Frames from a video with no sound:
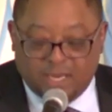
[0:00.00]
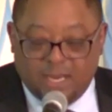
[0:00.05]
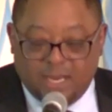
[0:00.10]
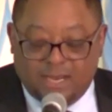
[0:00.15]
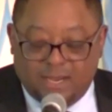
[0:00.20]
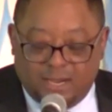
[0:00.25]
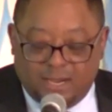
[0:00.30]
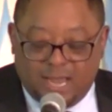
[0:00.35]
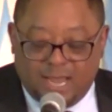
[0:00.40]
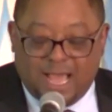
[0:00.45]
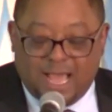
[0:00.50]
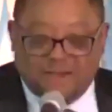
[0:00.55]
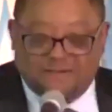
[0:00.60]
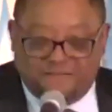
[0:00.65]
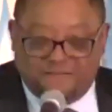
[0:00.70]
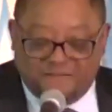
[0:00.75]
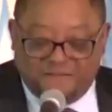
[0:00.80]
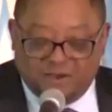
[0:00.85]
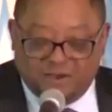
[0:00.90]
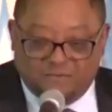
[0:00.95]
not
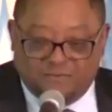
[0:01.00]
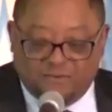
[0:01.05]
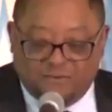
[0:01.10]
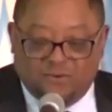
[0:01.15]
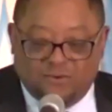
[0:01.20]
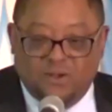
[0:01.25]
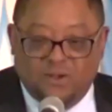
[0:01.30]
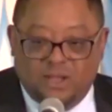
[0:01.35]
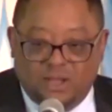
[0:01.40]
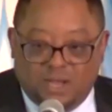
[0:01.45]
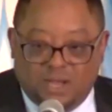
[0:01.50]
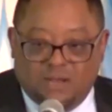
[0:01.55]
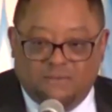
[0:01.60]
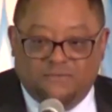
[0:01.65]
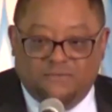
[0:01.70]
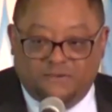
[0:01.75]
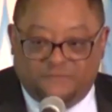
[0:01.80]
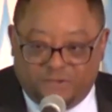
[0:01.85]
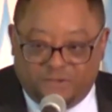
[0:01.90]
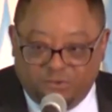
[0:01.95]
fearful of
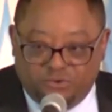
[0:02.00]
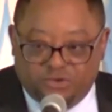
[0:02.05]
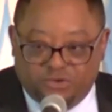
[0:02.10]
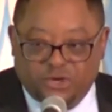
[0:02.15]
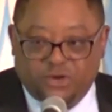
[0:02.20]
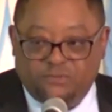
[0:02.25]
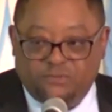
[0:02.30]
the future.